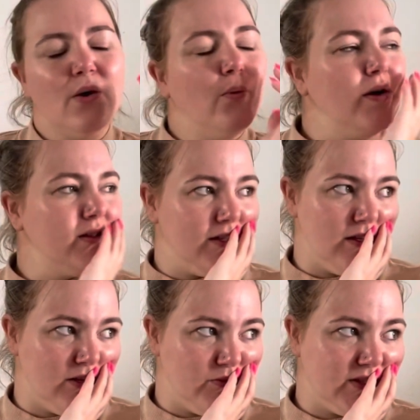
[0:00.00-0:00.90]
what
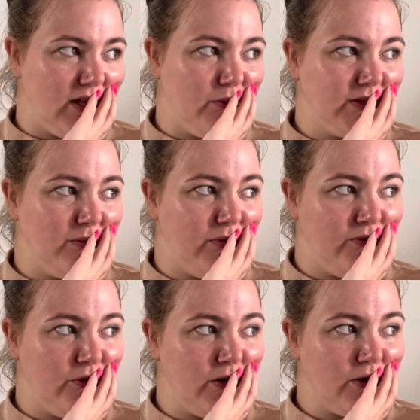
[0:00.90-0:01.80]
year was it? Was it
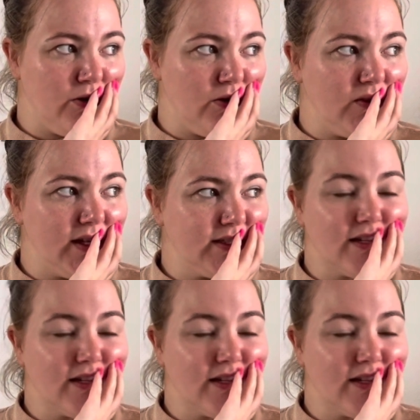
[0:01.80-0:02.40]
before COVID?